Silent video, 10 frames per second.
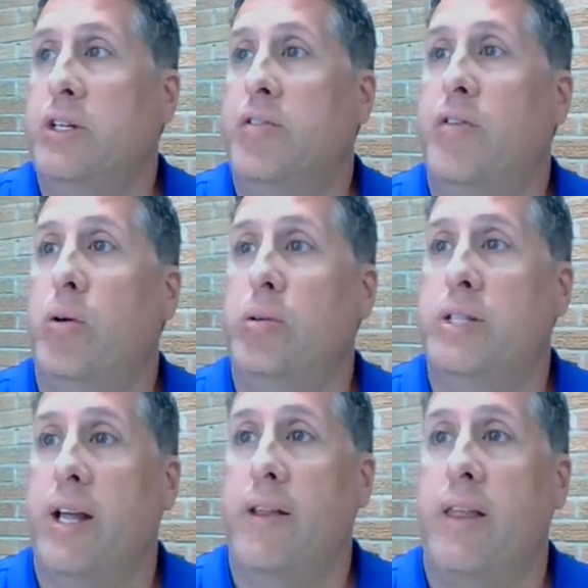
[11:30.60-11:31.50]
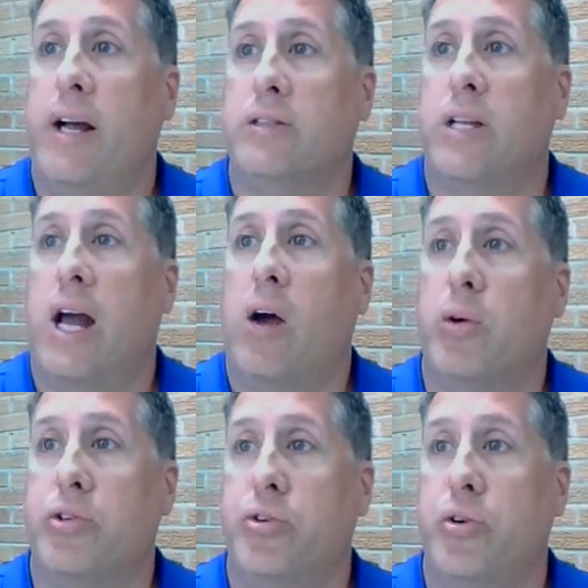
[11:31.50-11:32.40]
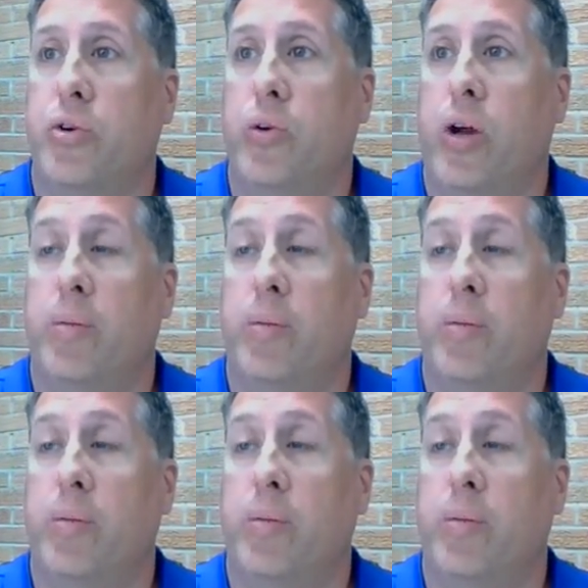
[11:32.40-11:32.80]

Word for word: devote 10,000 hours to,